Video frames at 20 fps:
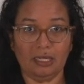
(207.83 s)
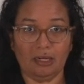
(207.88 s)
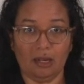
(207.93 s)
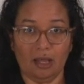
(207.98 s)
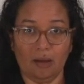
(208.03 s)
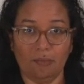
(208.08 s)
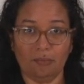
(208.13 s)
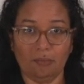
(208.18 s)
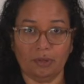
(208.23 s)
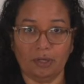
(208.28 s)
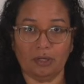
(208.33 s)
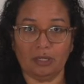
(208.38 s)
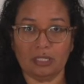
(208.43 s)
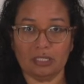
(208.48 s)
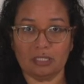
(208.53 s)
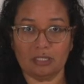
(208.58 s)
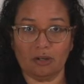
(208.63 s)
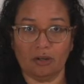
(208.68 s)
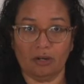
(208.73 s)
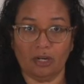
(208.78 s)
number
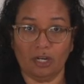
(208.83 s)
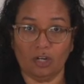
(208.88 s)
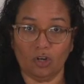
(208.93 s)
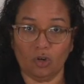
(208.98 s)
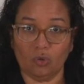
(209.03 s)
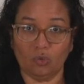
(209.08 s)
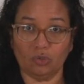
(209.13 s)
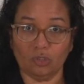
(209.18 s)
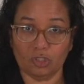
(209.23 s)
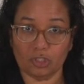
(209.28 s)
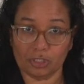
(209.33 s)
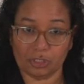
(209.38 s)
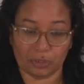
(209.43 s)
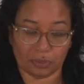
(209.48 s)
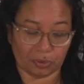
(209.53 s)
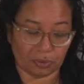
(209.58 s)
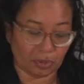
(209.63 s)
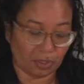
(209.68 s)
is going to go to.